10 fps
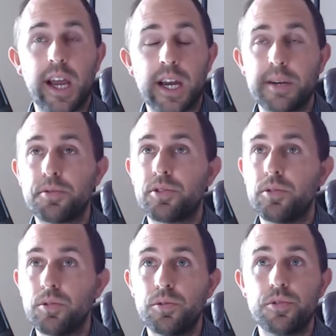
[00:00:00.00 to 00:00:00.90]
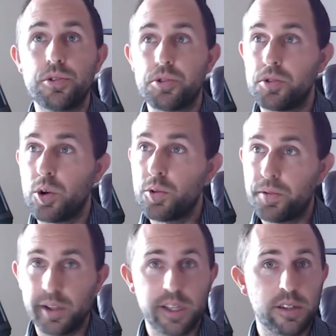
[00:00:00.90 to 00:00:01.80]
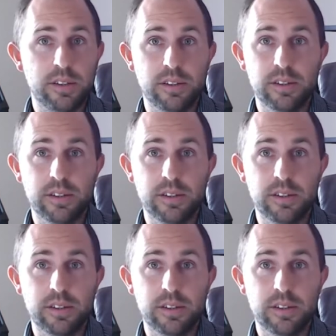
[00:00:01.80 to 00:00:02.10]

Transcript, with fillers: absolute snowflake